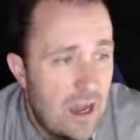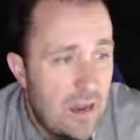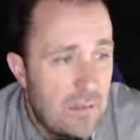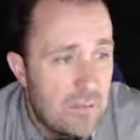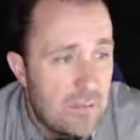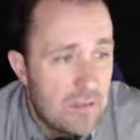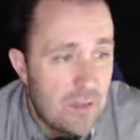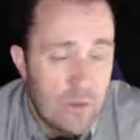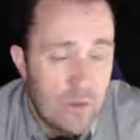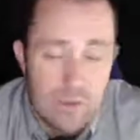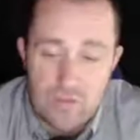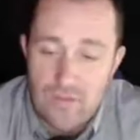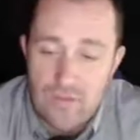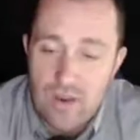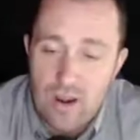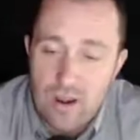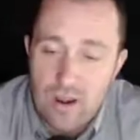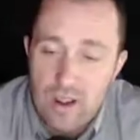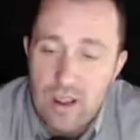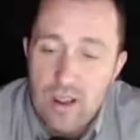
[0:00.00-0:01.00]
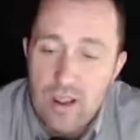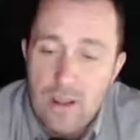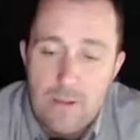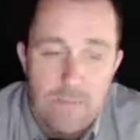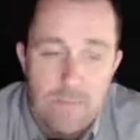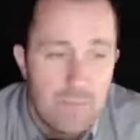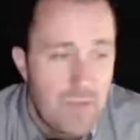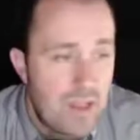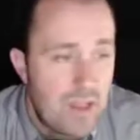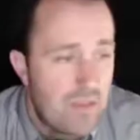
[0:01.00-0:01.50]
Um, so it's very,
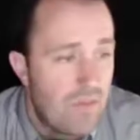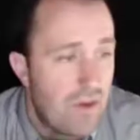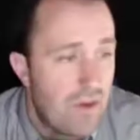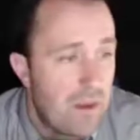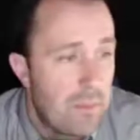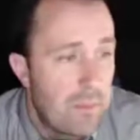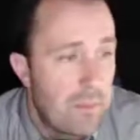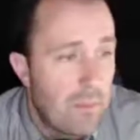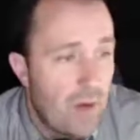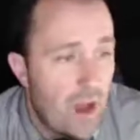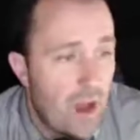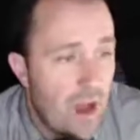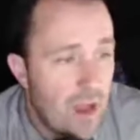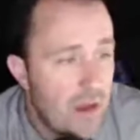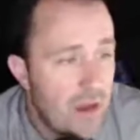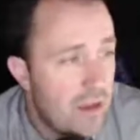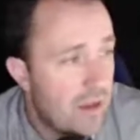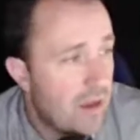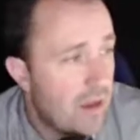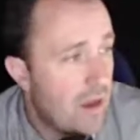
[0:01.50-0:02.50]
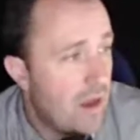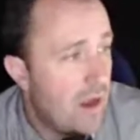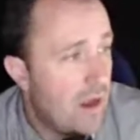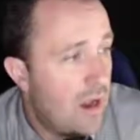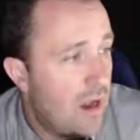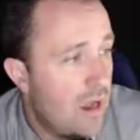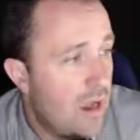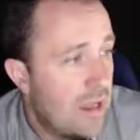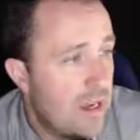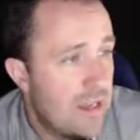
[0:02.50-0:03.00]
it's very broad
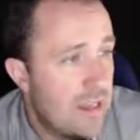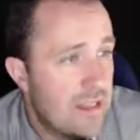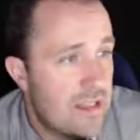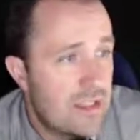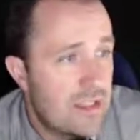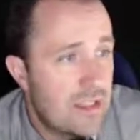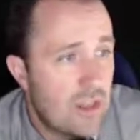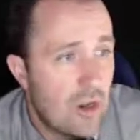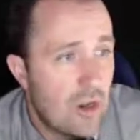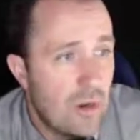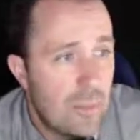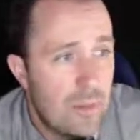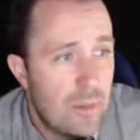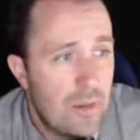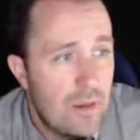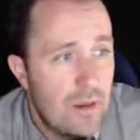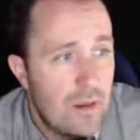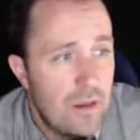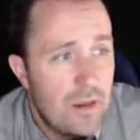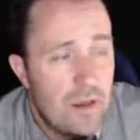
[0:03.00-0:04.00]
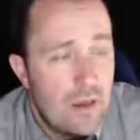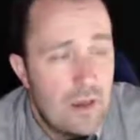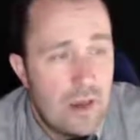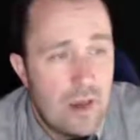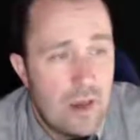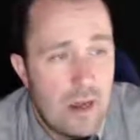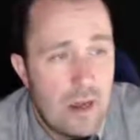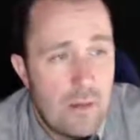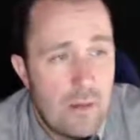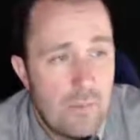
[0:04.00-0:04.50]
uh, in its scope.
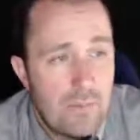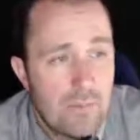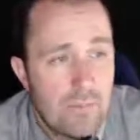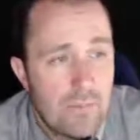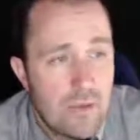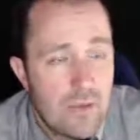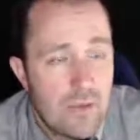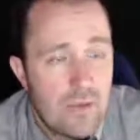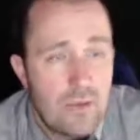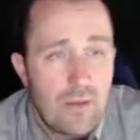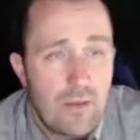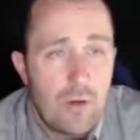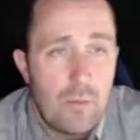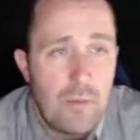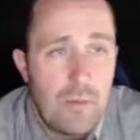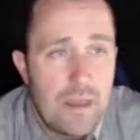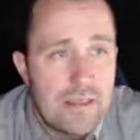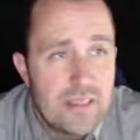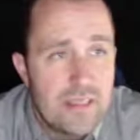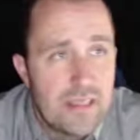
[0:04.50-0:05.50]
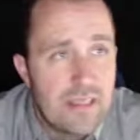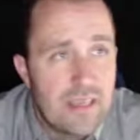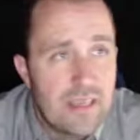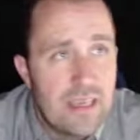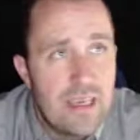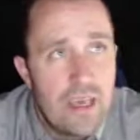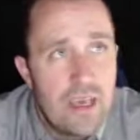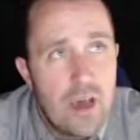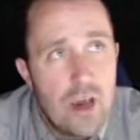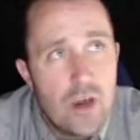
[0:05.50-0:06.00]
Um, so
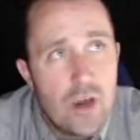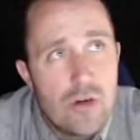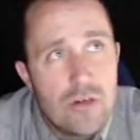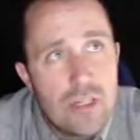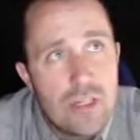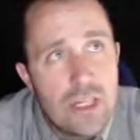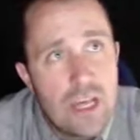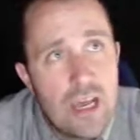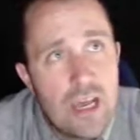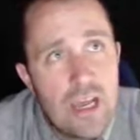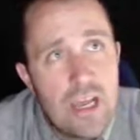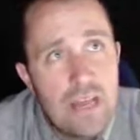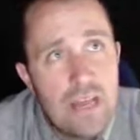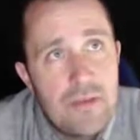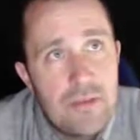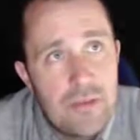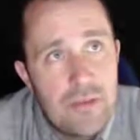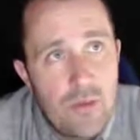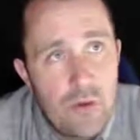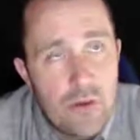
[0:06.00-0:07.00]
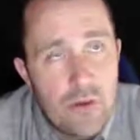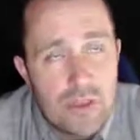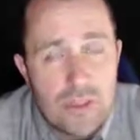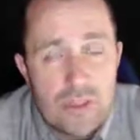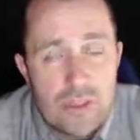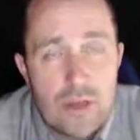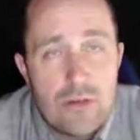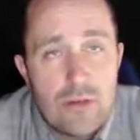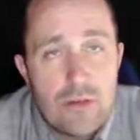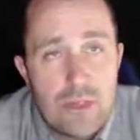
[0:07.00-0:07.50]
basically, OSHA
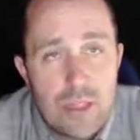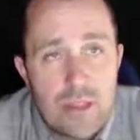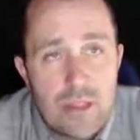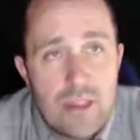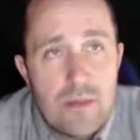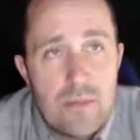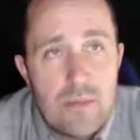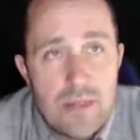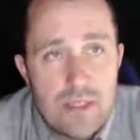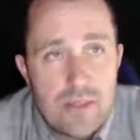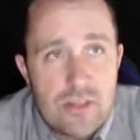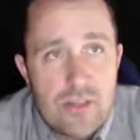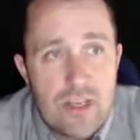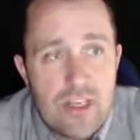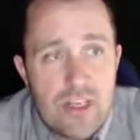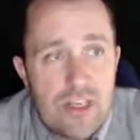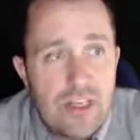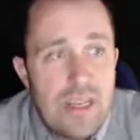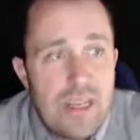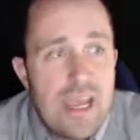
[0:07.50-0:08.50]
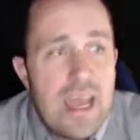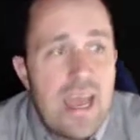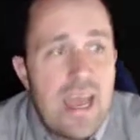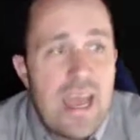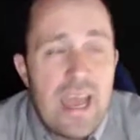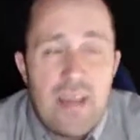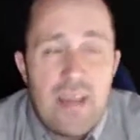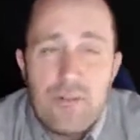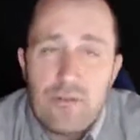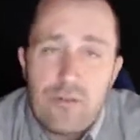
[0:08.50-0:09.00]
enforces, OSHA, the administration,
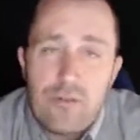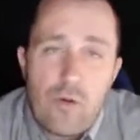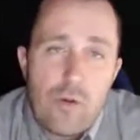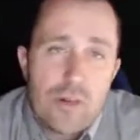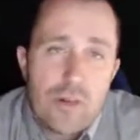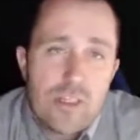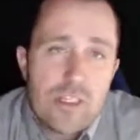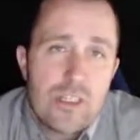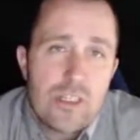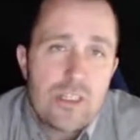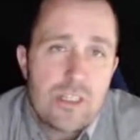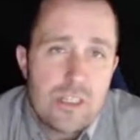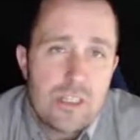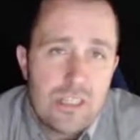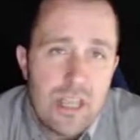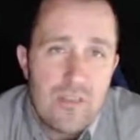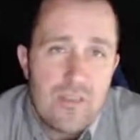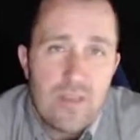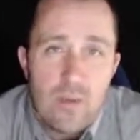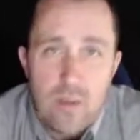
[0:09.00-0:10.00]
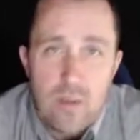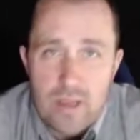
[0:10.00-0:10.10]
enforces the safety